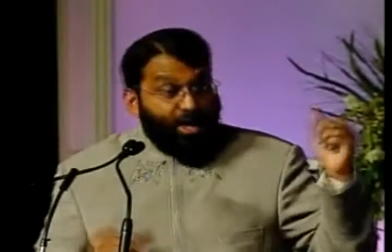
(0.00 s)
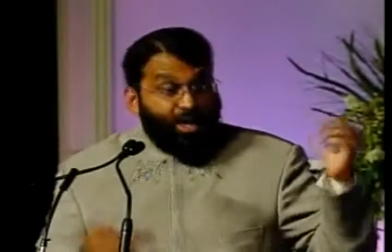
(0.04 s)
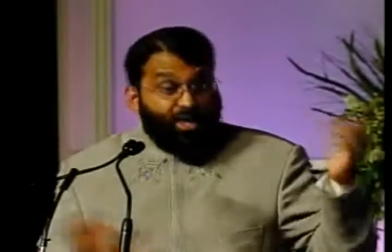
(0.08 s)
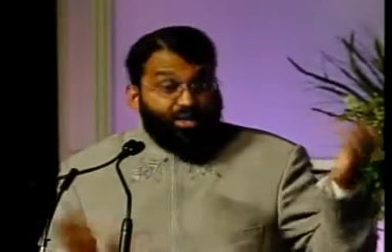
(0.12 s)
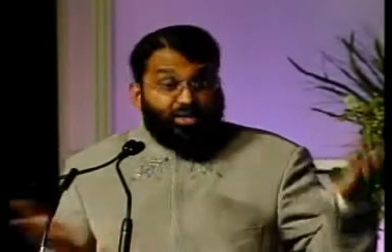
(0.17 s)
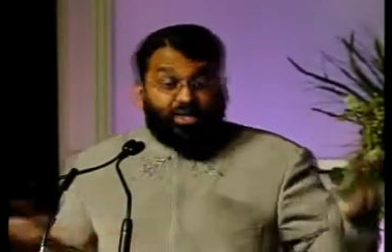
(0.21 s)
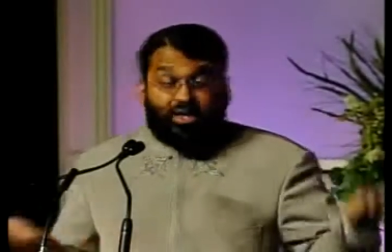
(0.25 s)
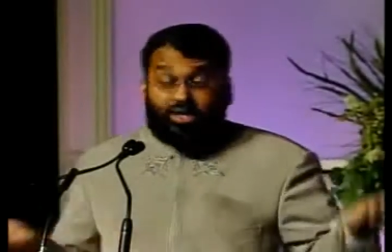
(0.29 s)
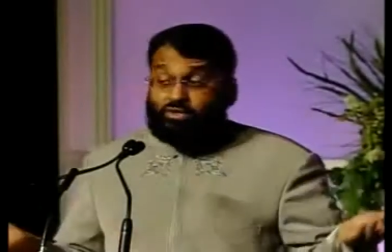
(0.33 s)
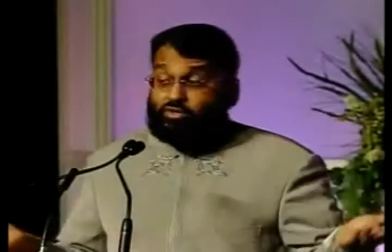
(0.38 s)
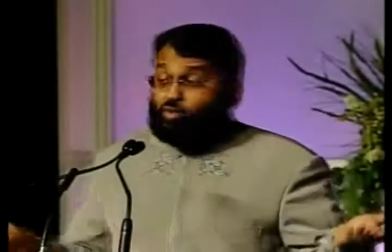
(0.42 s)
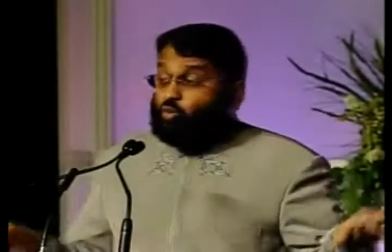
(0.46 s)

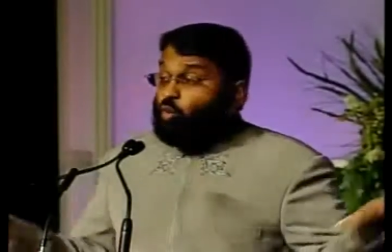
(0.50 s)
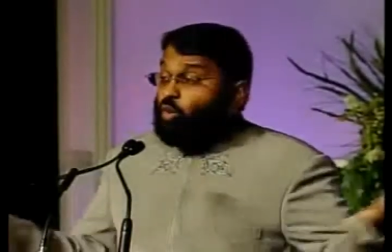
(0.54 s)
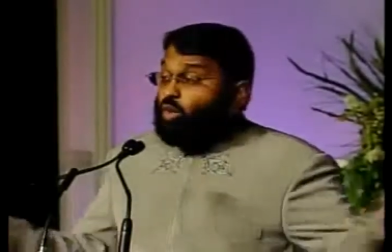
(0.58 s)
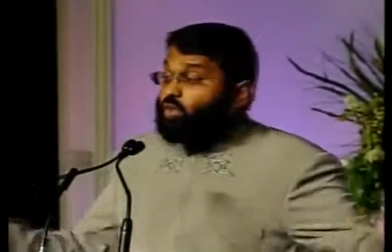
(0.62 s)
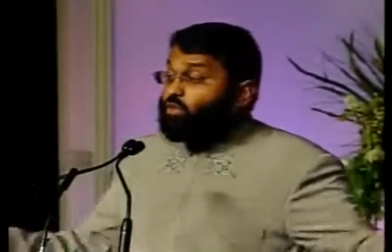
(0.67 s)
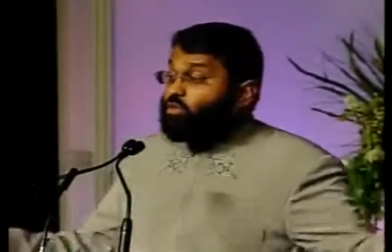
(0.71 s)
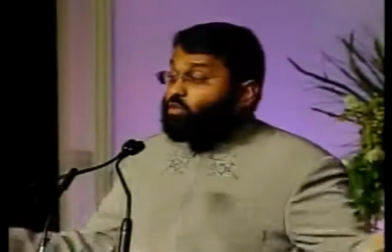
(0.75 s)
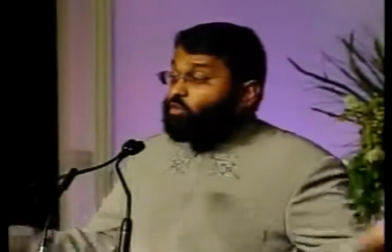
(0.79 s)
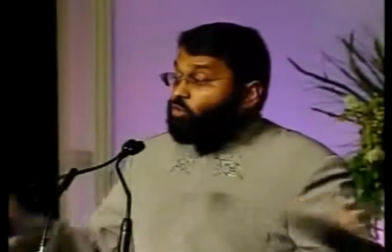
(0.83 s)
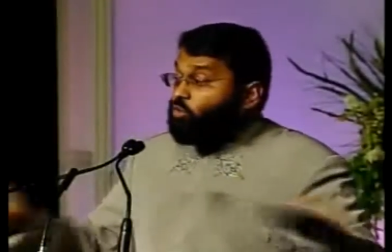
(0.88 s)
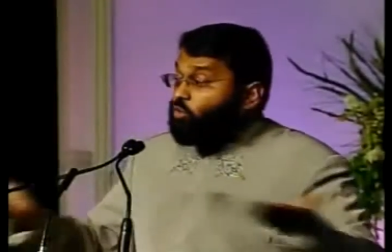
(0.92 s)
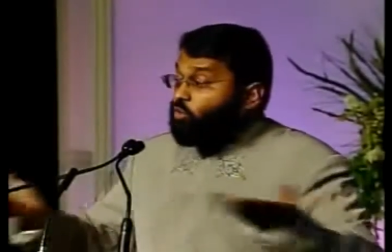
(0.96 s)
And yet
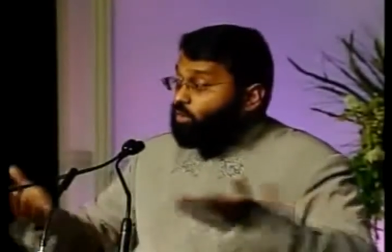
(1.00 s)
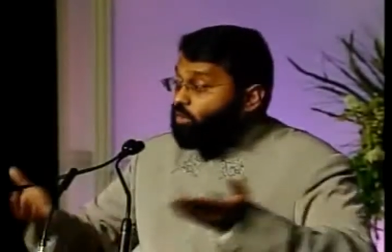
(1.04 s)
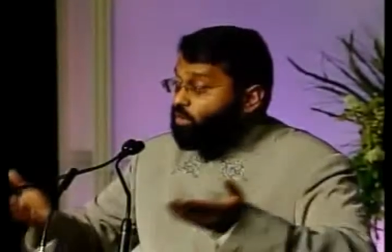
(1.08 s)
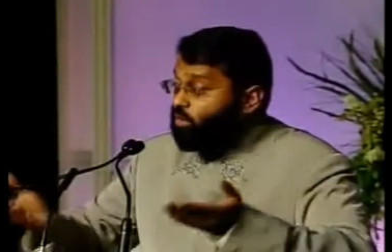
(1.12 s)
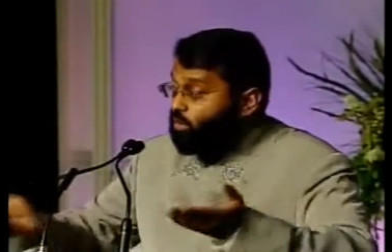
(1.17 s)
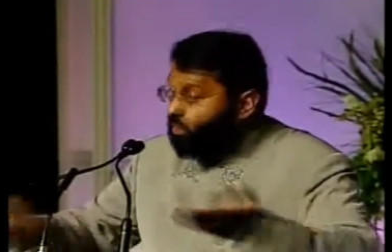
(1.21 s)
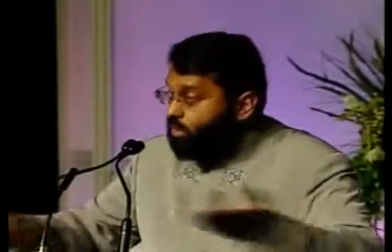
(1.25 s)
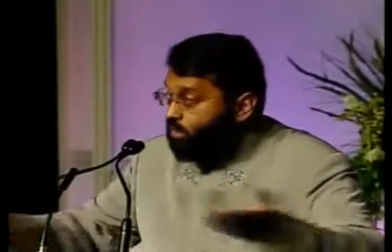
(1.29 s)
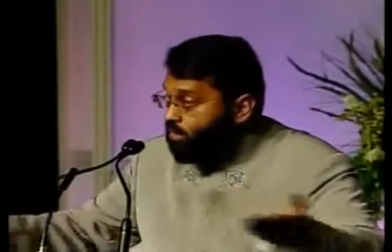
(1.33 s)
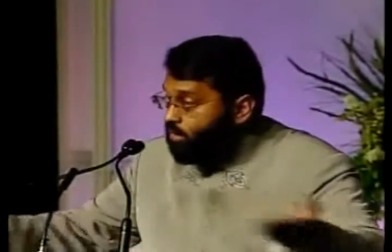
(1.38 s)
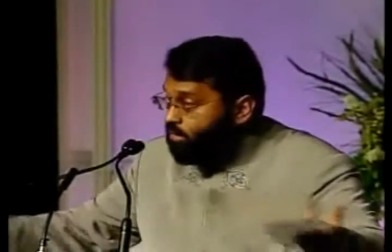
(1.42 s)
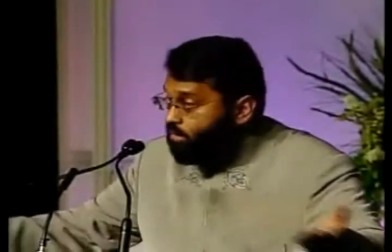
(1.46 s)
what do
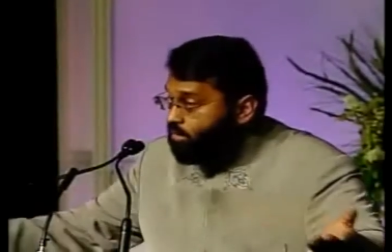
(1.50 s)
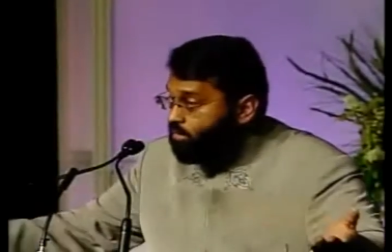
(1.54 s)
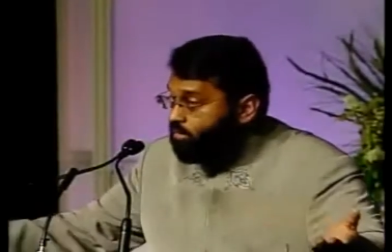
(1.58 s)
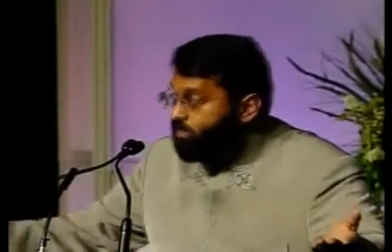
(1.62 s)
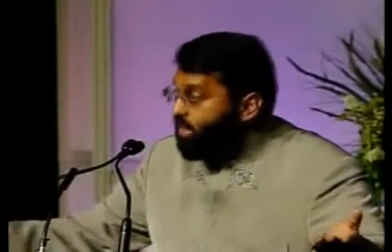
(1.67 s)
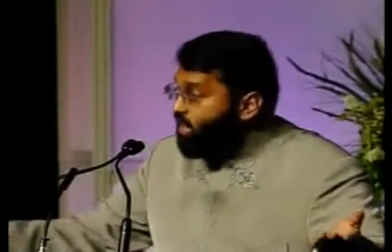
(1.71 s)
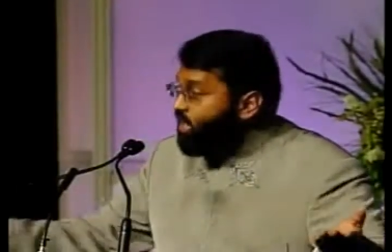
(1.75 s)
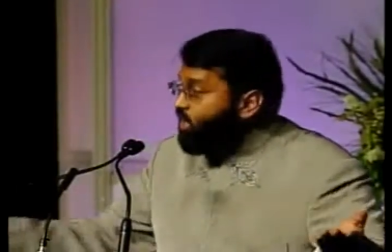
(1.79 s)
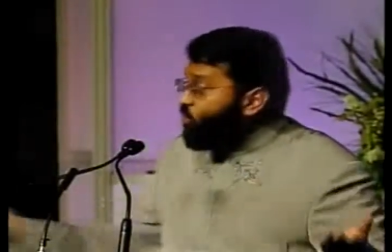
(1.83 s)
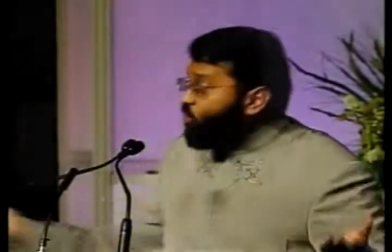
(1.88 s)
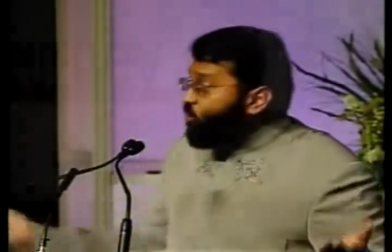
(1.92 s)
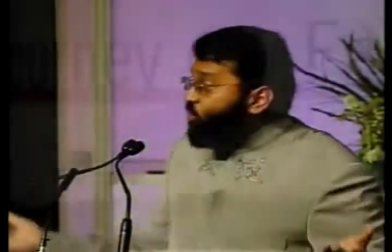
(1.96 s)

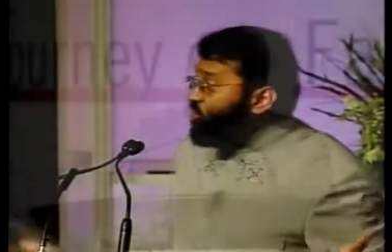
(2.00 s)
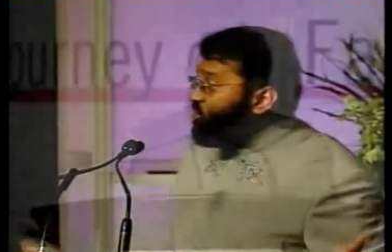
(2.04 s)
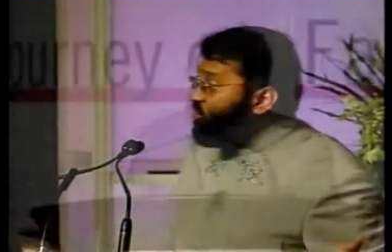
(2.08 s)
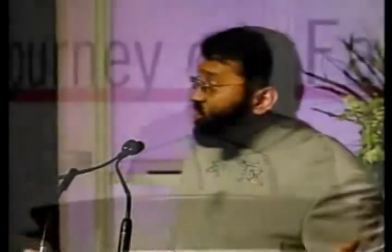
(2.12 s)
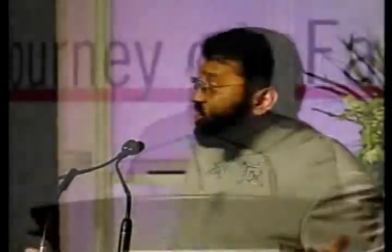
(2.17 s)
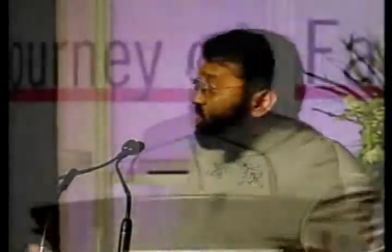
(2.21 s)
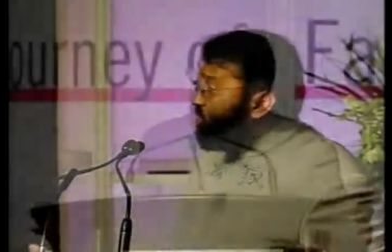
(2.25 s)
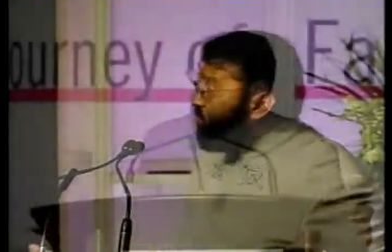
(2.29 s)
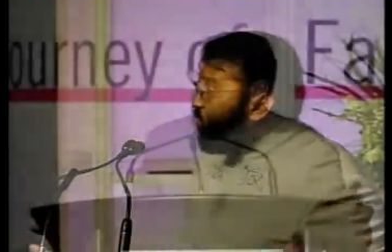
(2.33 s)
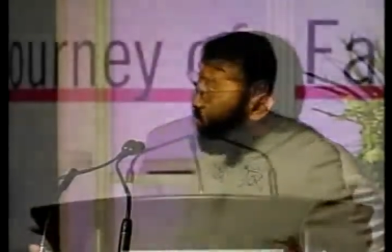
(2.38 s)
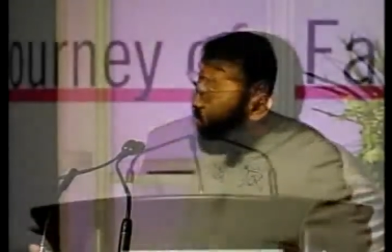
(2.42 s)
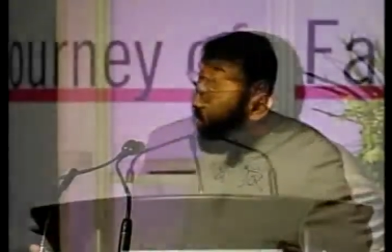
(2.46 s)
many
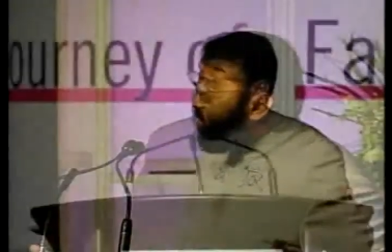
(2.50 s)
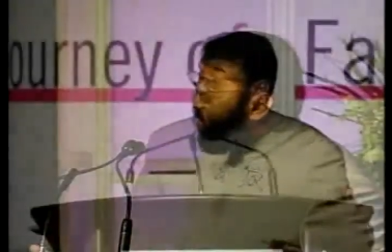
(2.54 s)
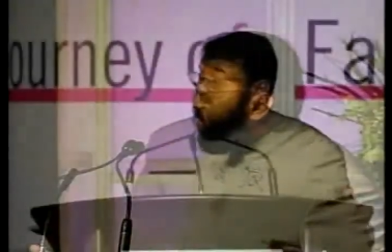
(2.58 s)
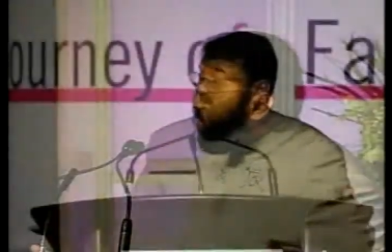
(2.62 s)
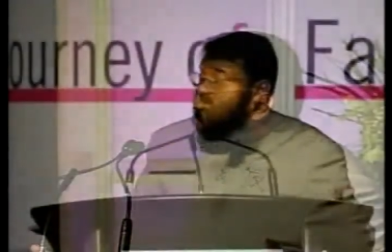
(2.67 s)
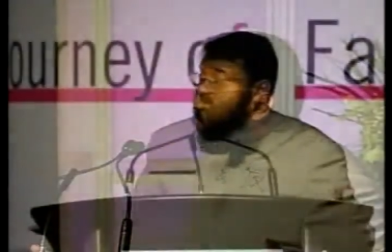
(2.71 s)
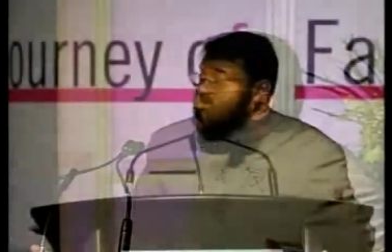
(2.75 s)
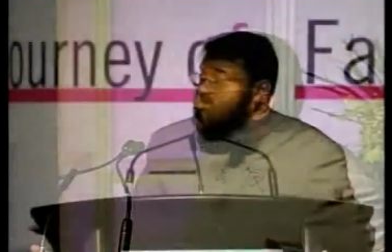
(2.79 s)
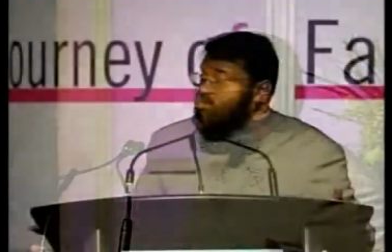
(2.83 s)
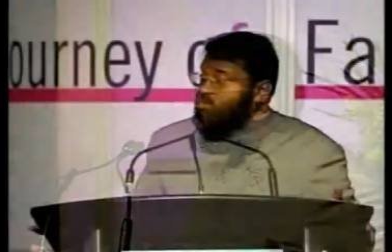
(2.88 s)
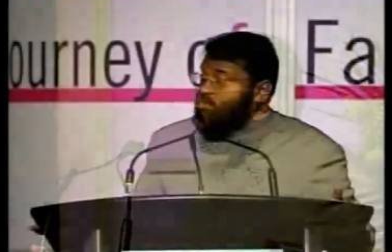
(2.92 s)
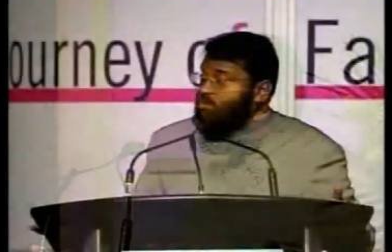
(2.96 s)
Christians of our
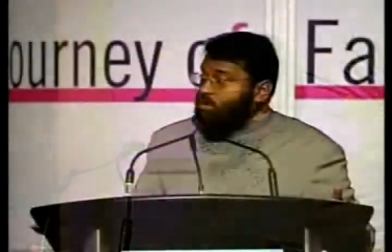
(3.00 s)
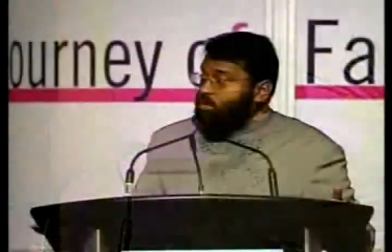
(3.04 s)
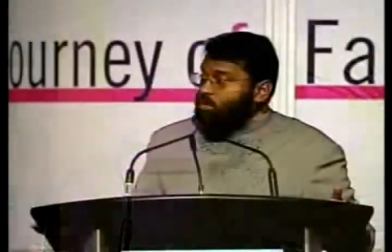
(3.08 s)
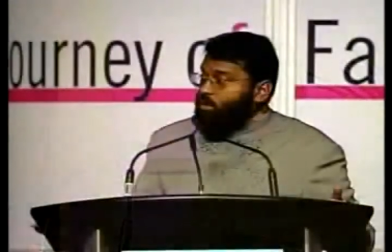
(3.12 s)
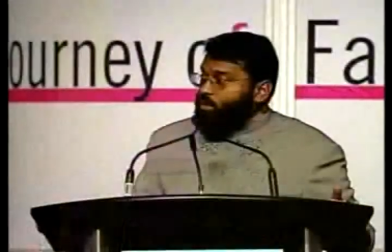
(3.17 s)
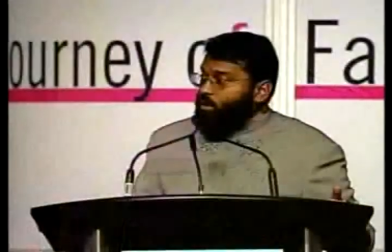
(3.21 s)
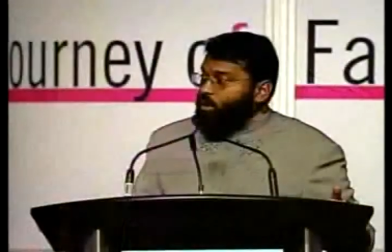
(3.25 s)
times do?